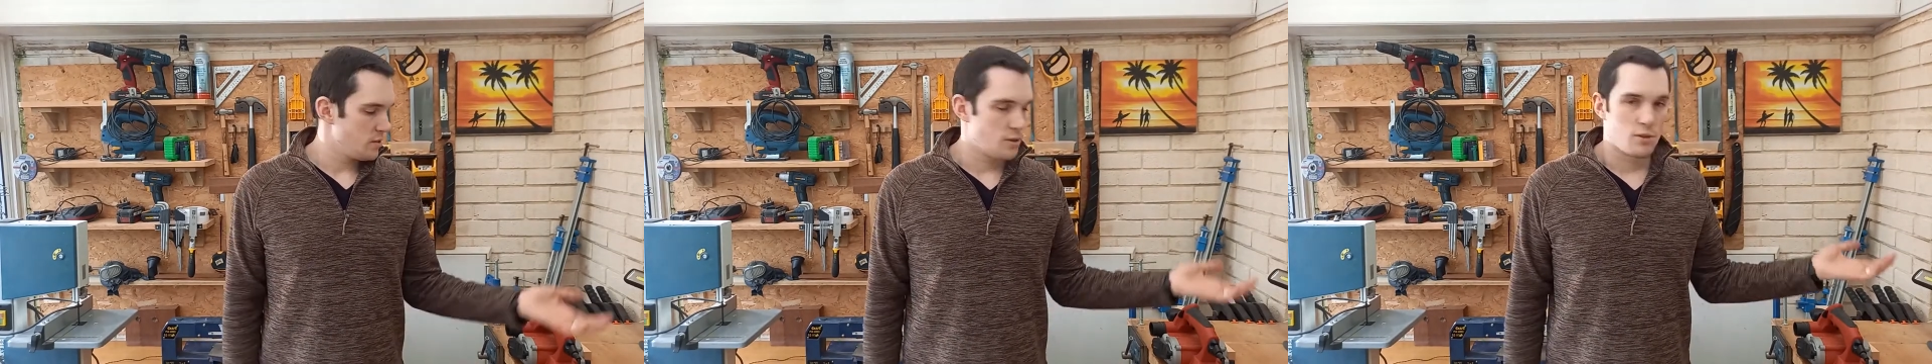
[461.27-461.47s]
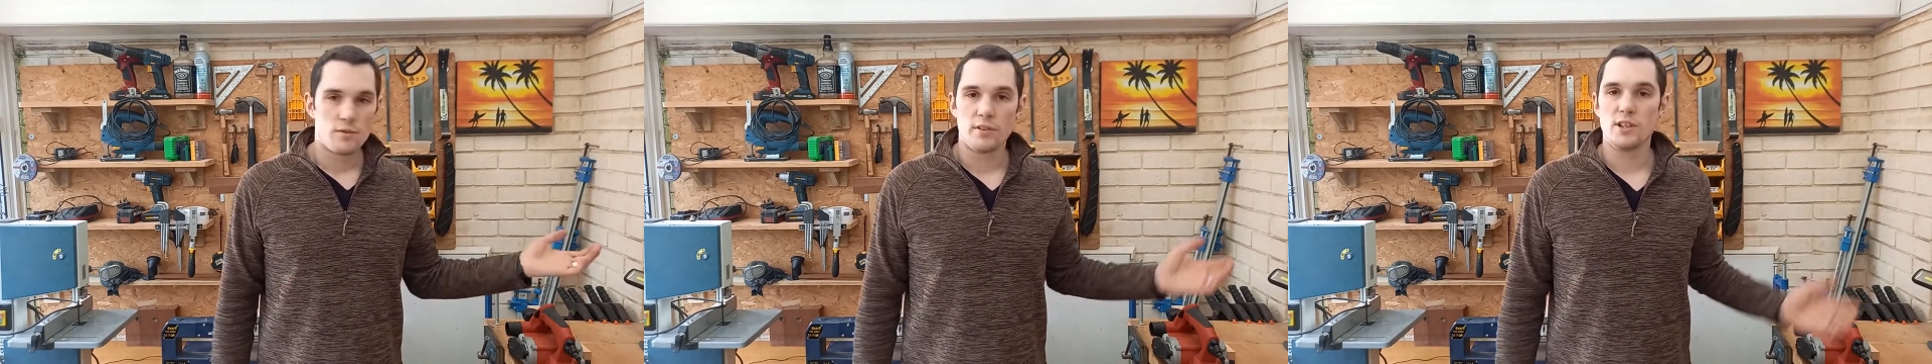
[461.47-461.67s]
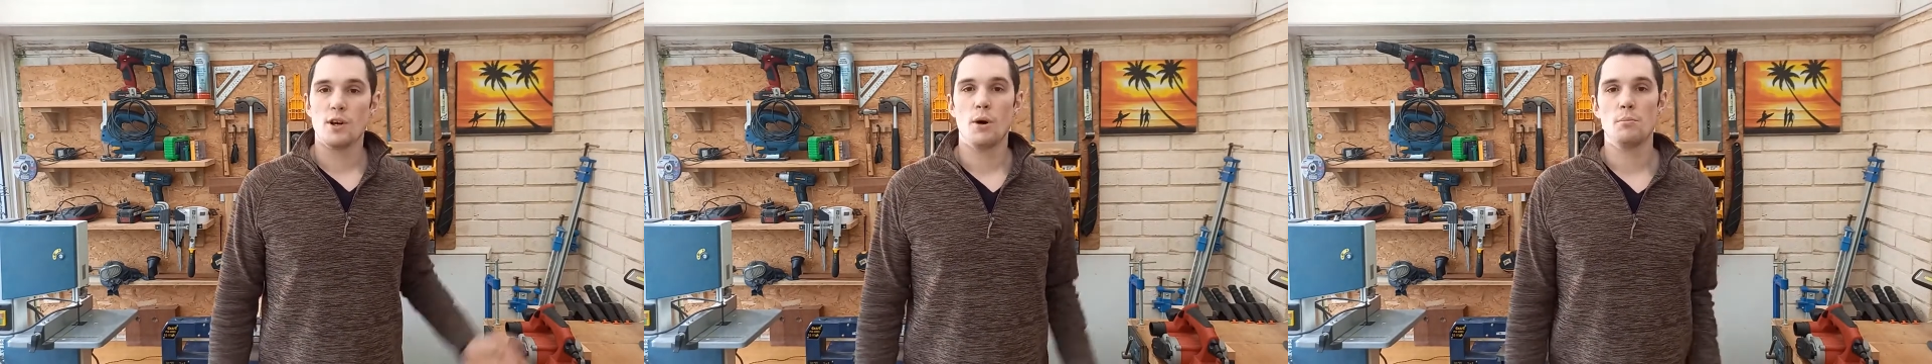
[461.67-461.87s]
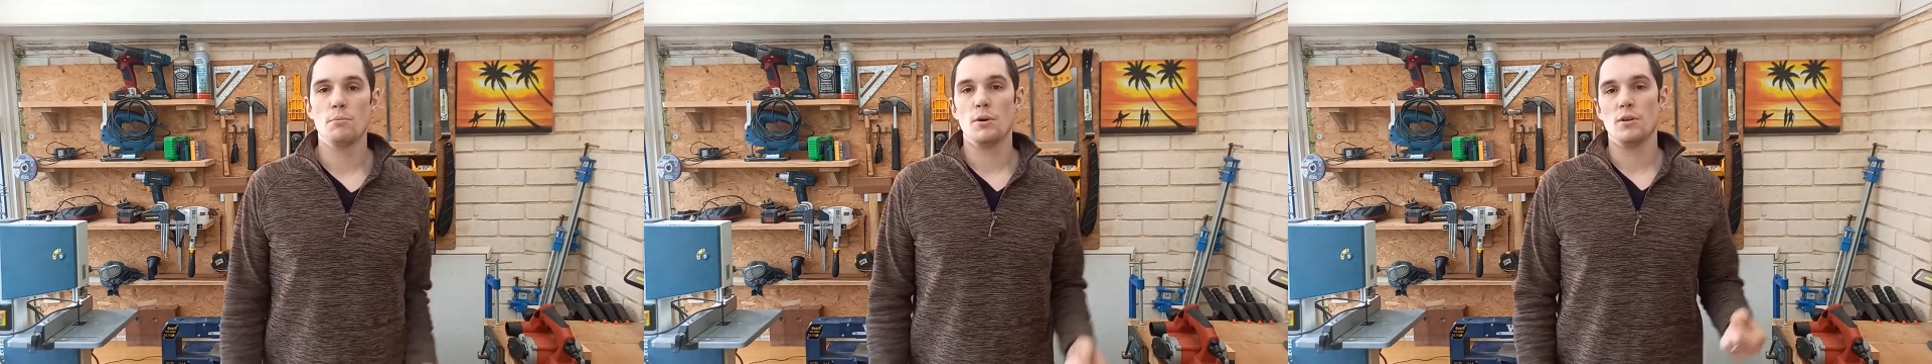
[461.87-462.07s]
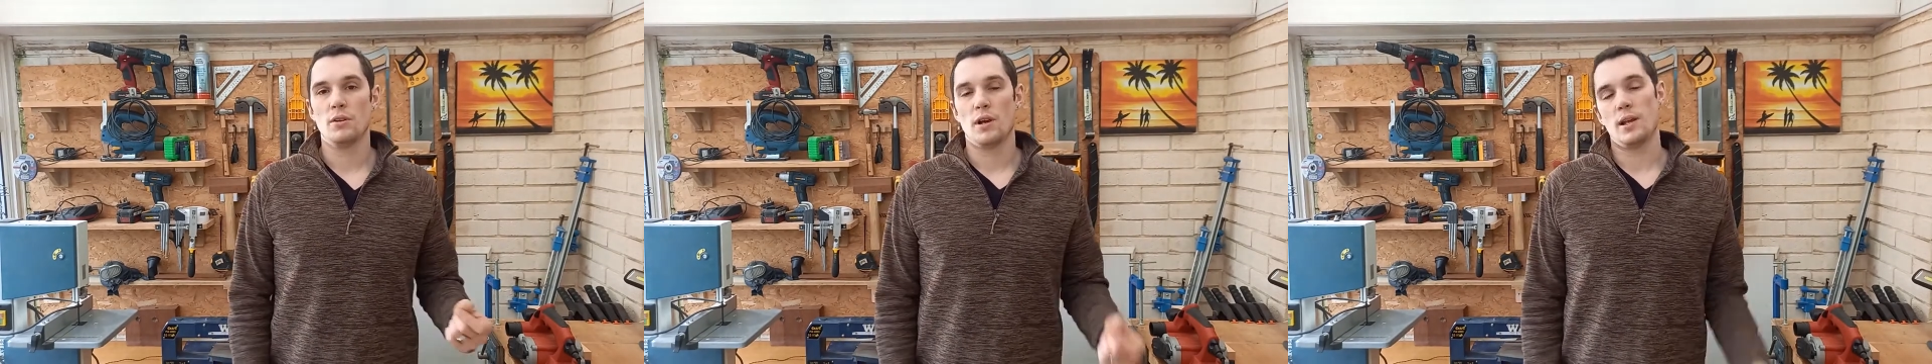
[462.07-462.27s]
to the
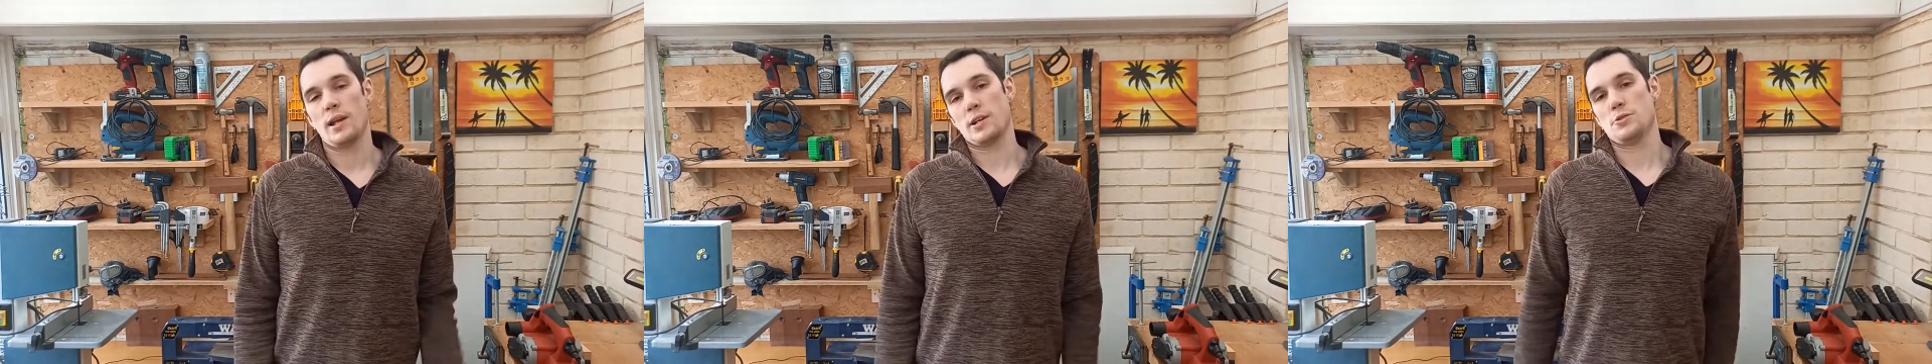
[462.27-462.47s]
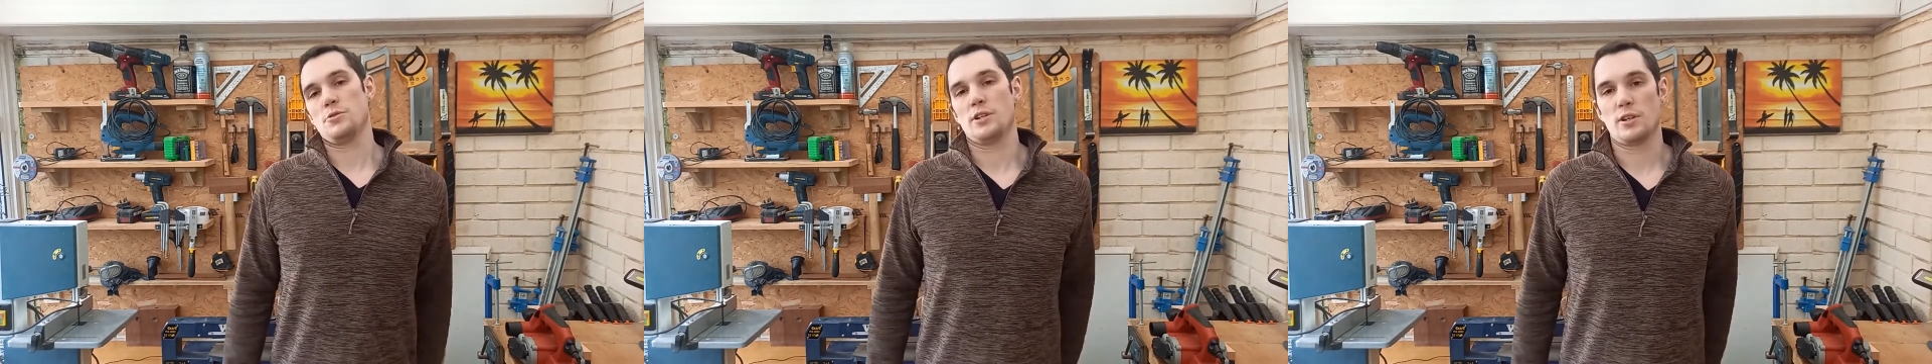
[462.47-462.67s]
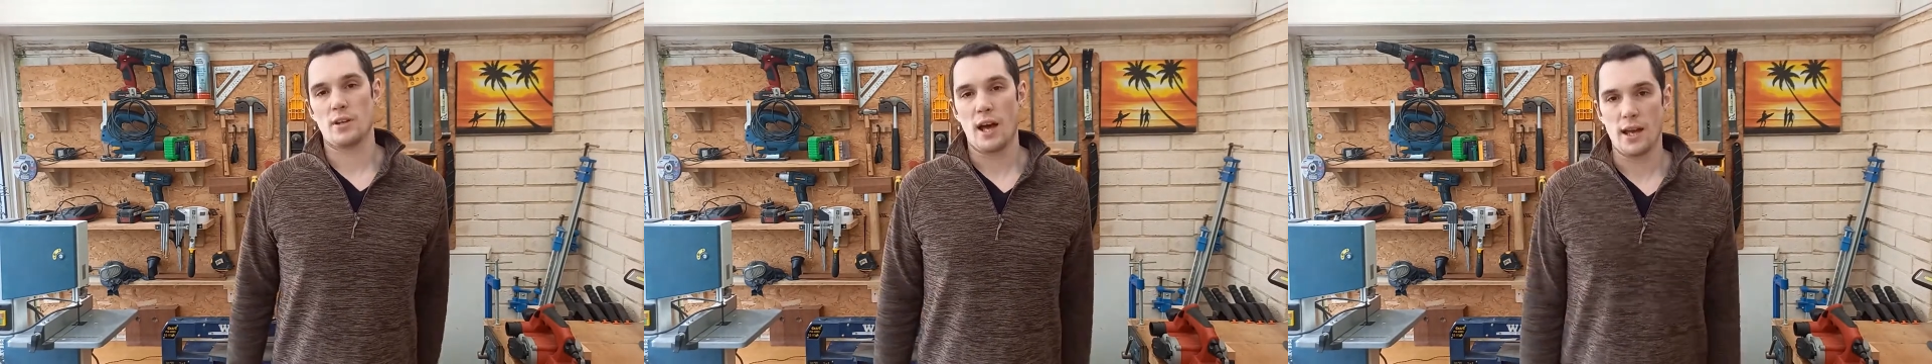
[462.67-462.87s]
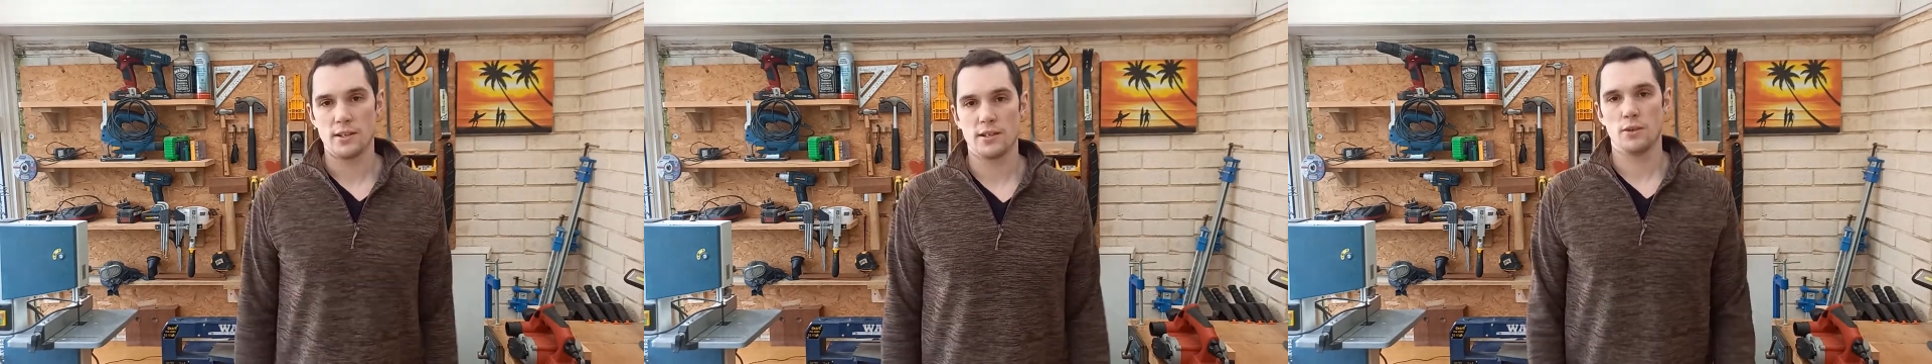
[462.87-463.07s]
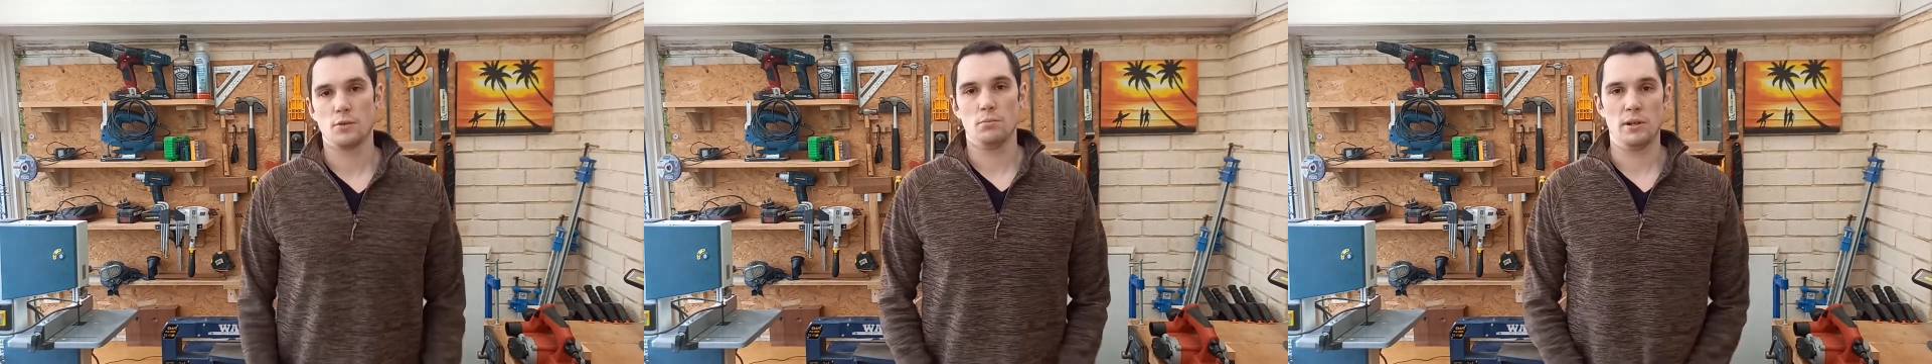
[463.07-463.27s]
Humble Electric
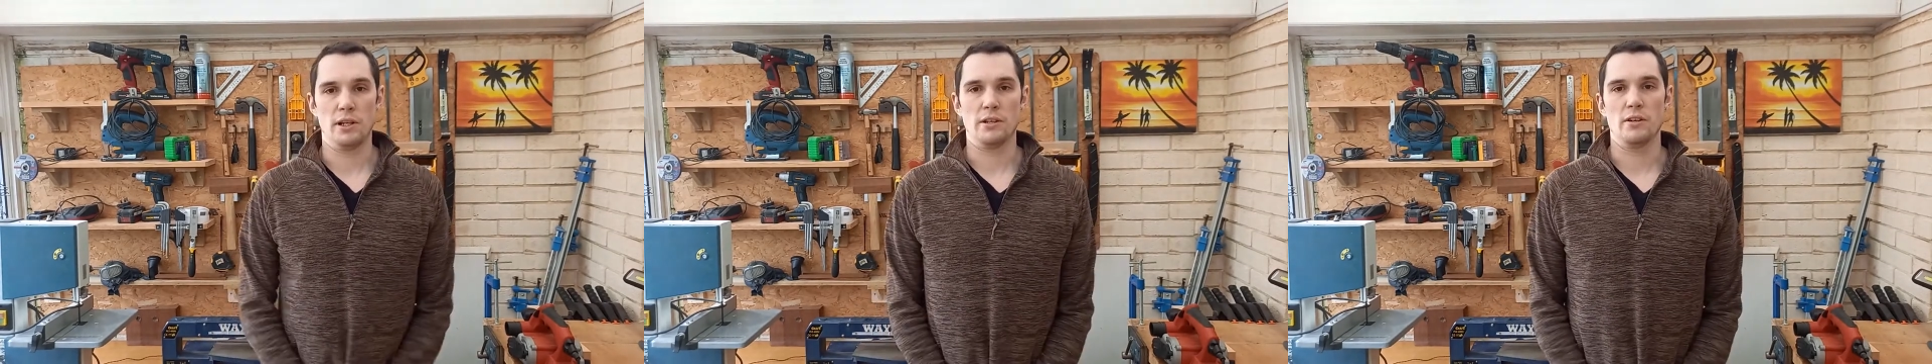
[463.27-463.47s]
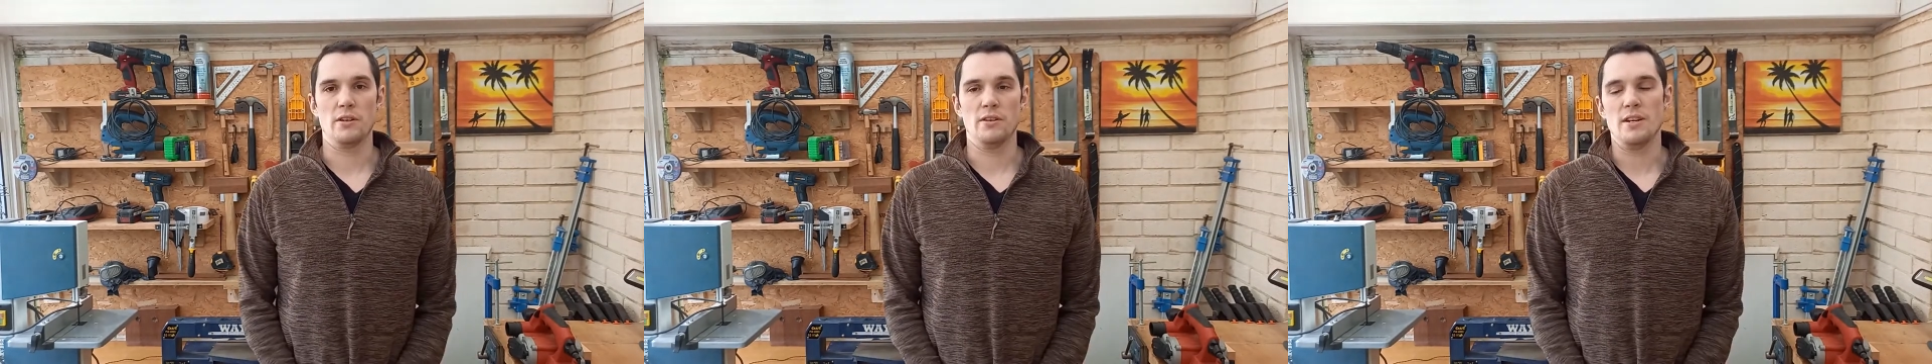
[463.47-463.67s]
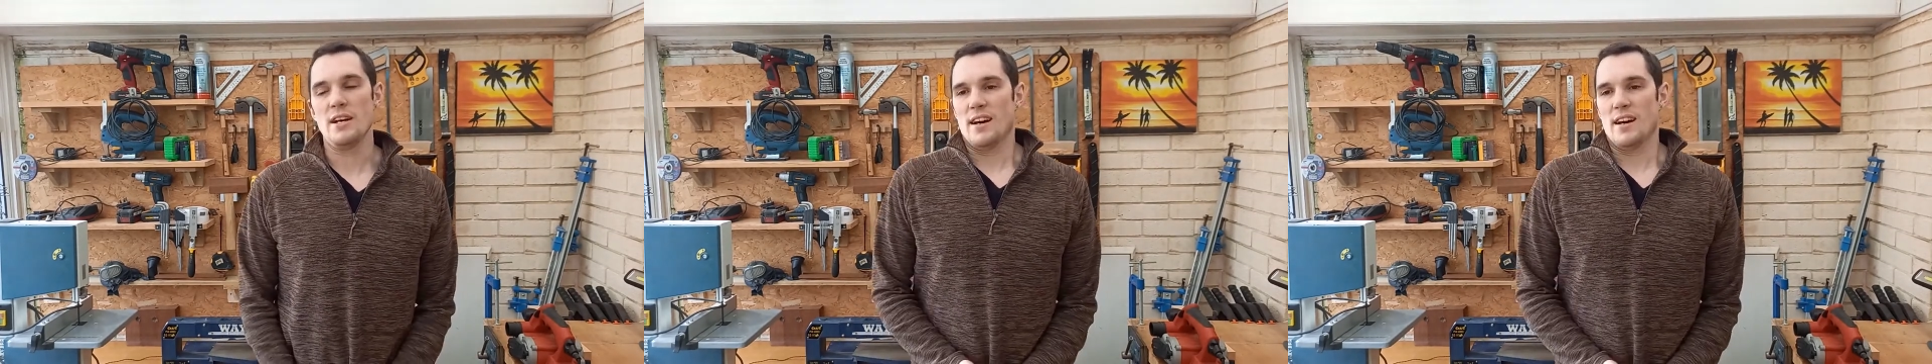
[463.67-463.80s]
handheld planer.